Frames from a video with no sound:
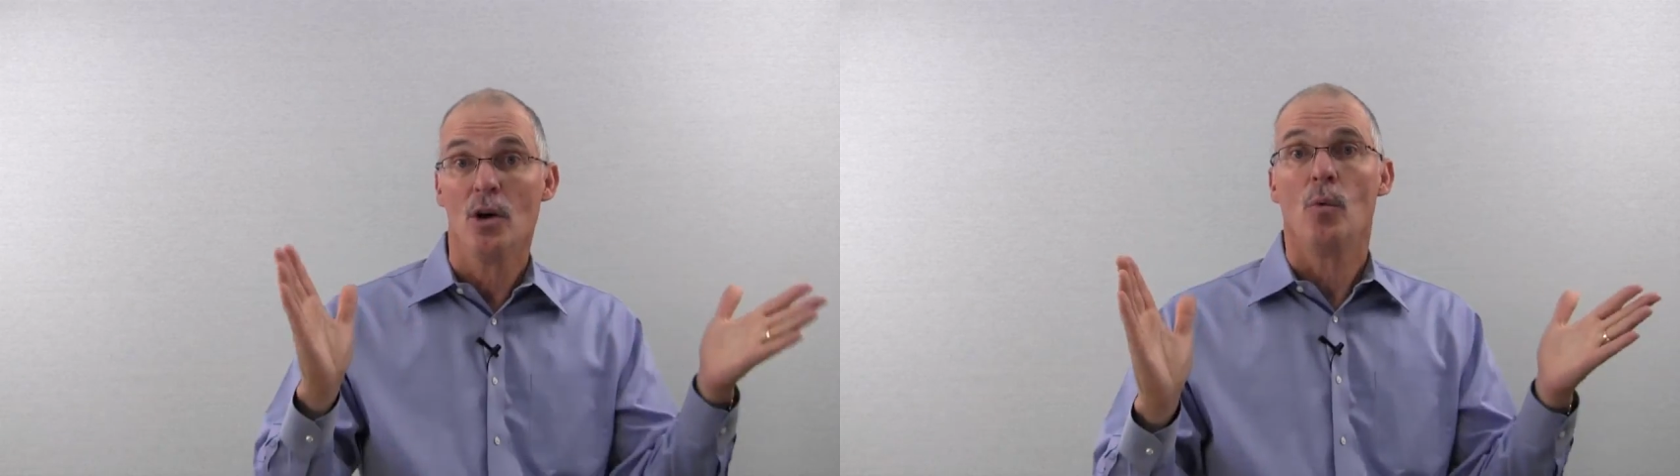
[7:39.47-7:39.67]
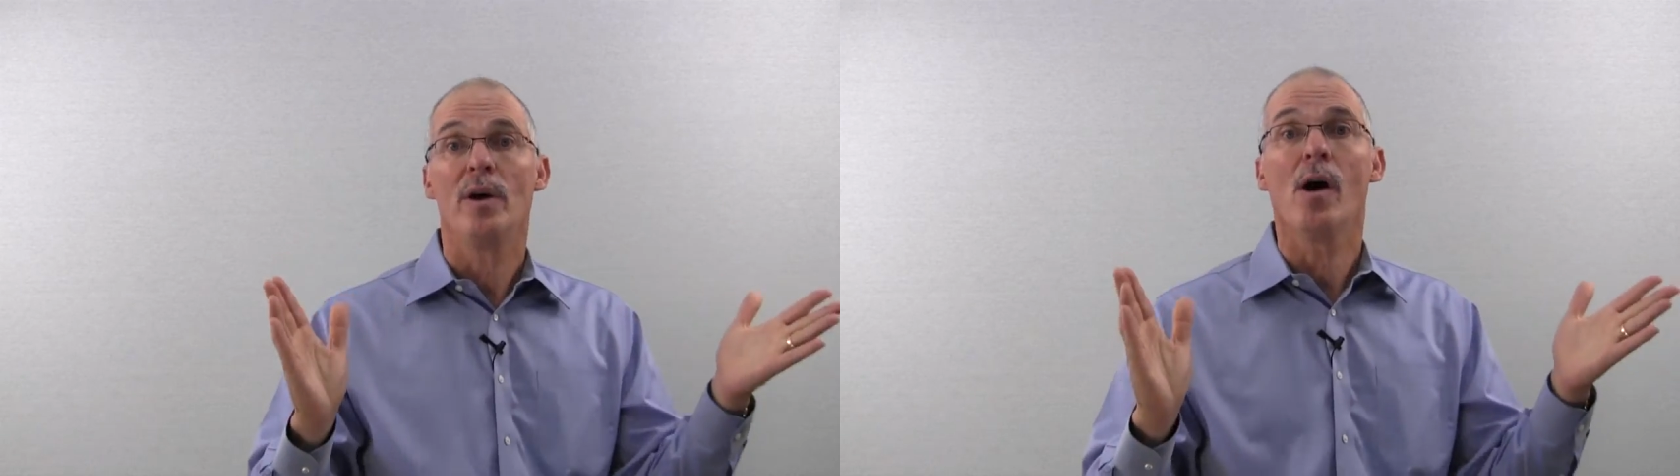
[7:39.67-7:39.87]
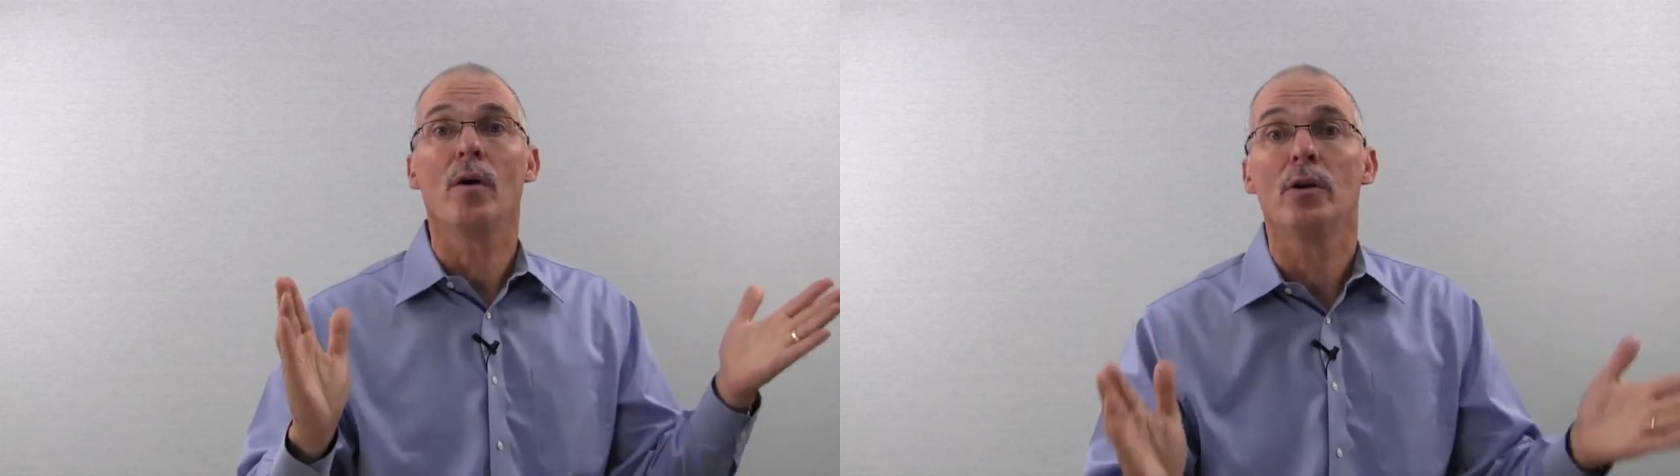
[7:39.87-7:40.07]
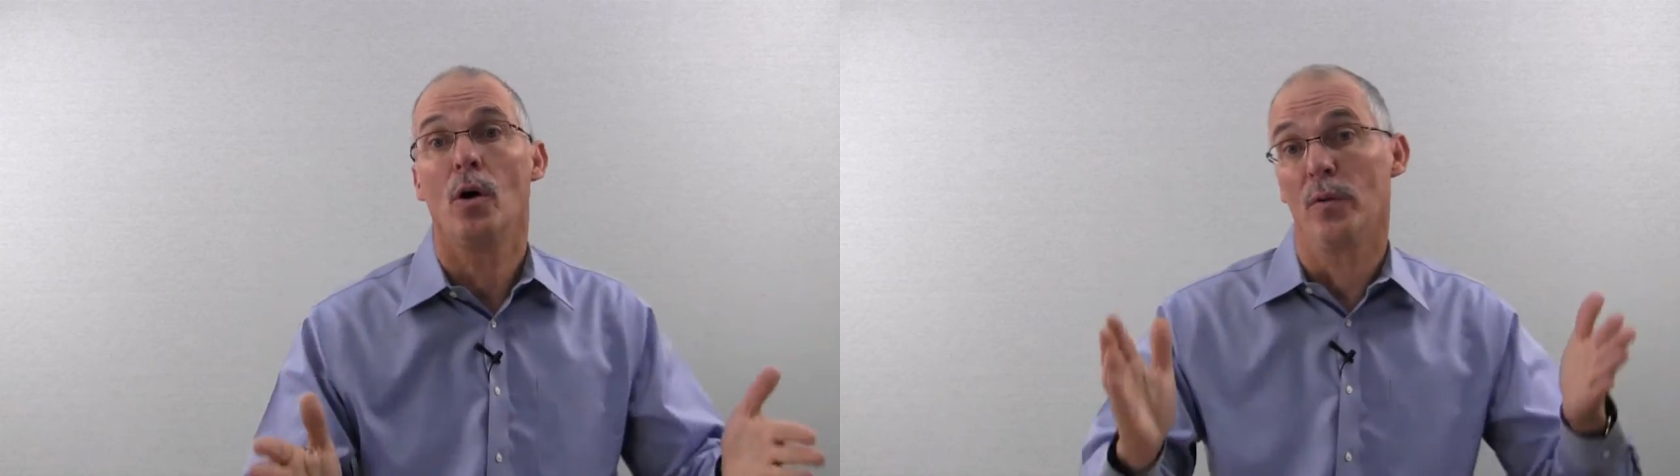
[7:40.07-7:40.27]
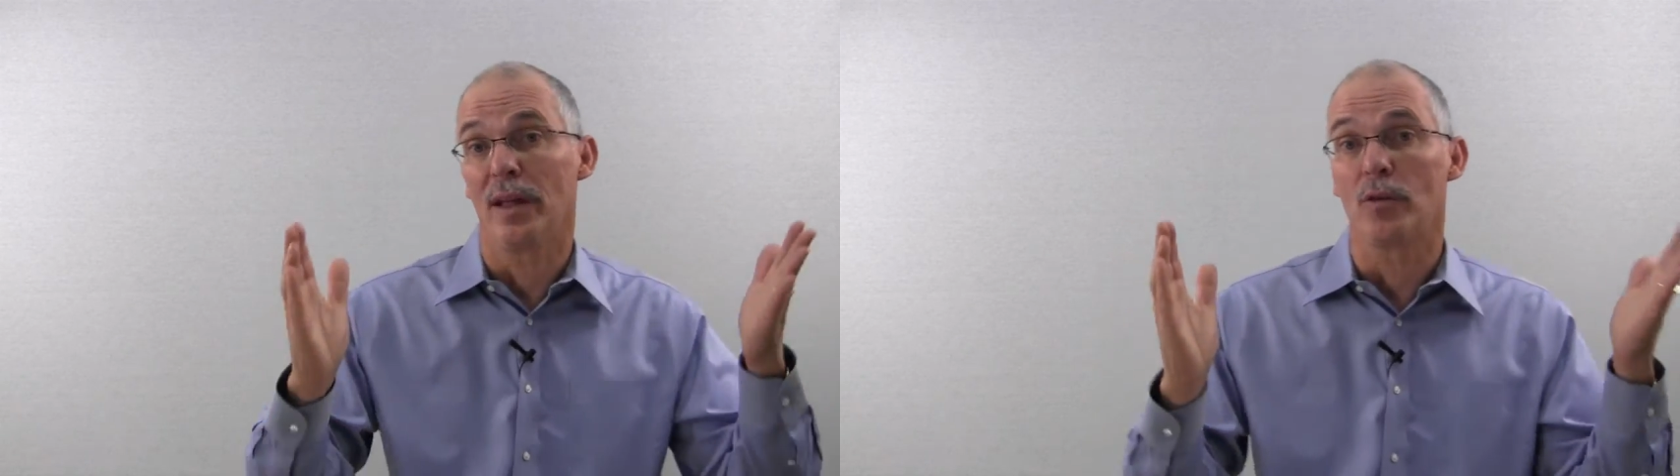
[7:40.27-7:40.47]
We all
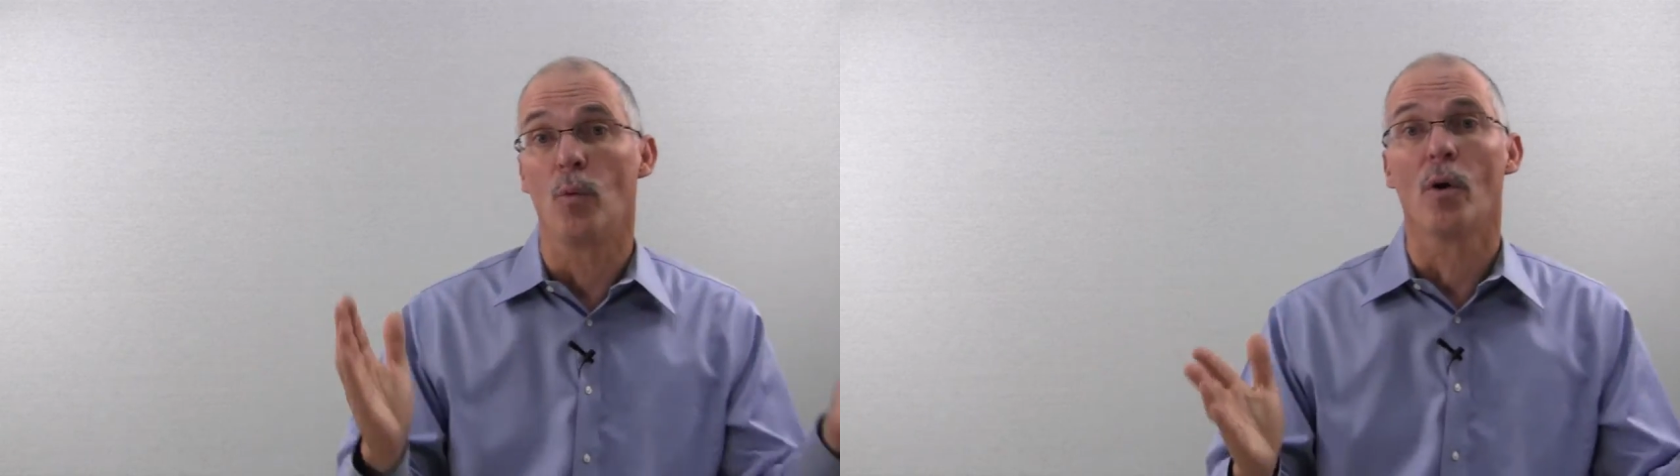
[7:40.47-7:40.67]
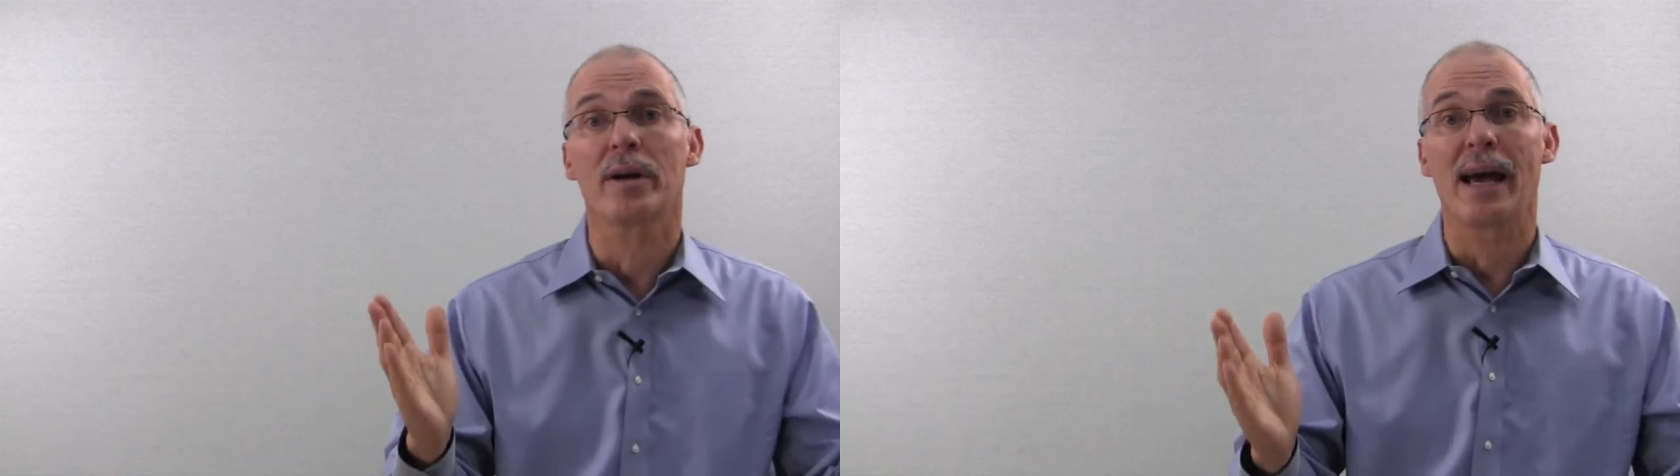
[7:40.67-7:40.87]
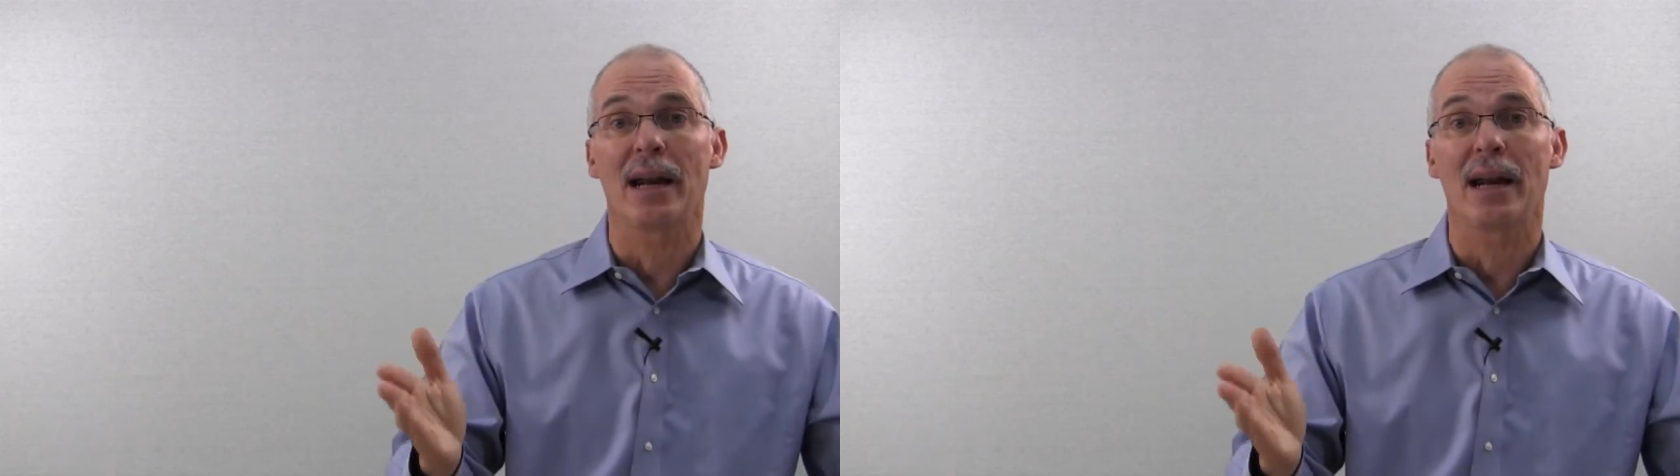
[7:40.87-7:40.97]
know that the work